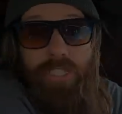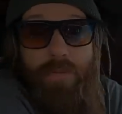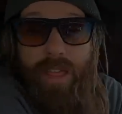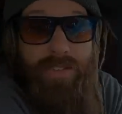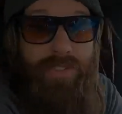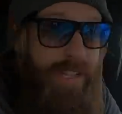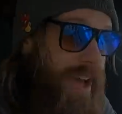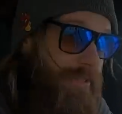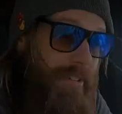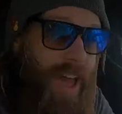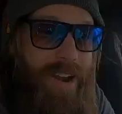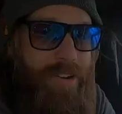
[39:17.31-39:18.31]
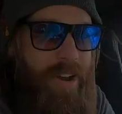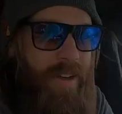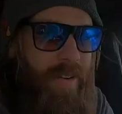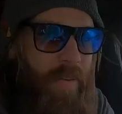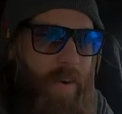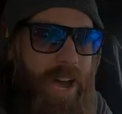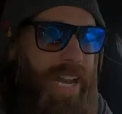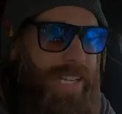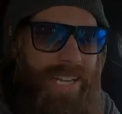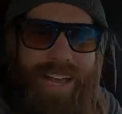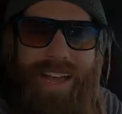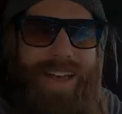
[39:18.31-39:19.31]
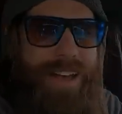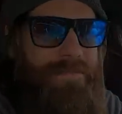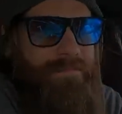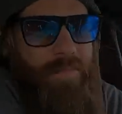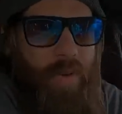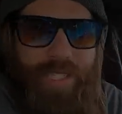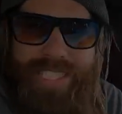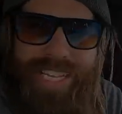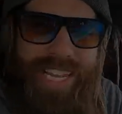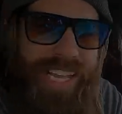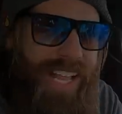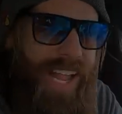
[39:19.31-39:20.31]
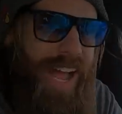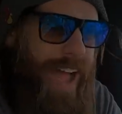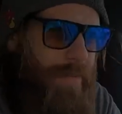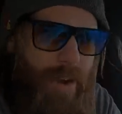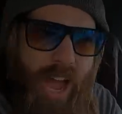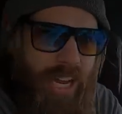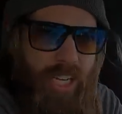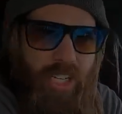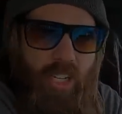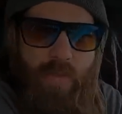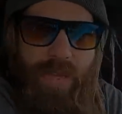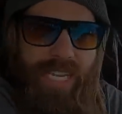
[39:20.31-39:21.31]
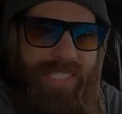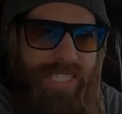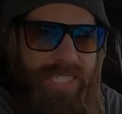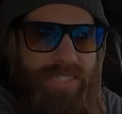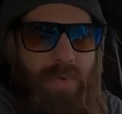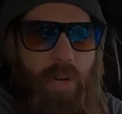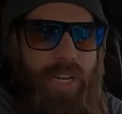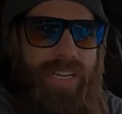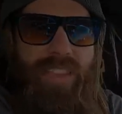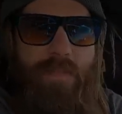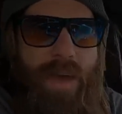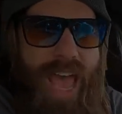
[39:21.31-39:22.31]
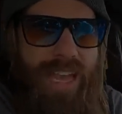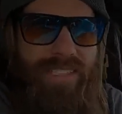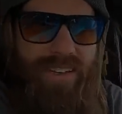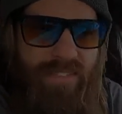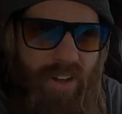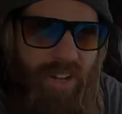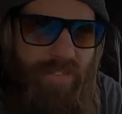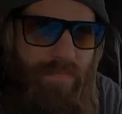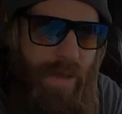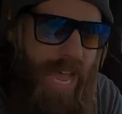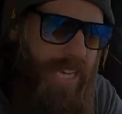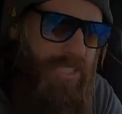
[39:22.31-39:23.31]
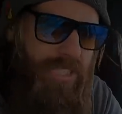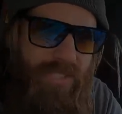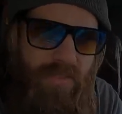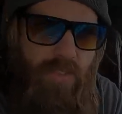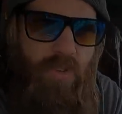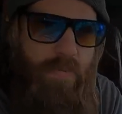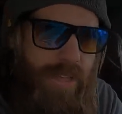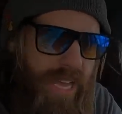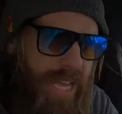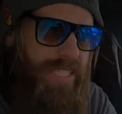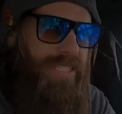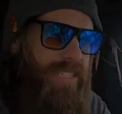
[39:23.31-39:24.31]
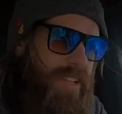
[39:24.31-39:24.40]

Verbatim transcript: to do some other stuff. I don't know what. Um, we'll see. I'm not going to do peak season work. In the past, I've hauled packages for UPS.